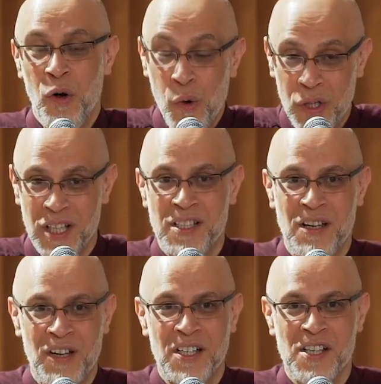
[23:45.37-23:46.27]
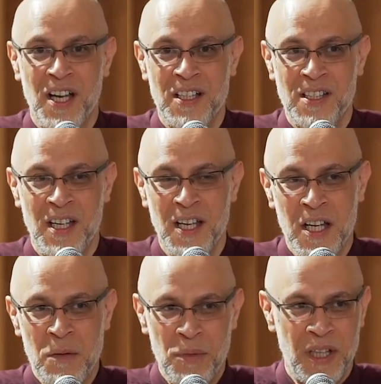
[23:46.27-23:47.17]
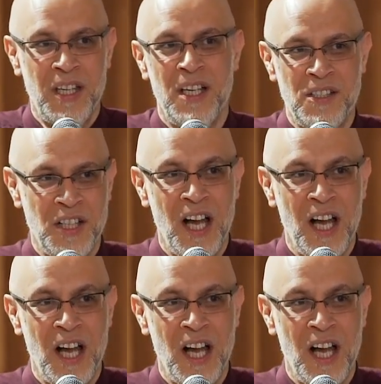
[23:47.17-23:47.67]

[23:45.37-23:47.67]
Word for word: All kids have anxiety, but the kids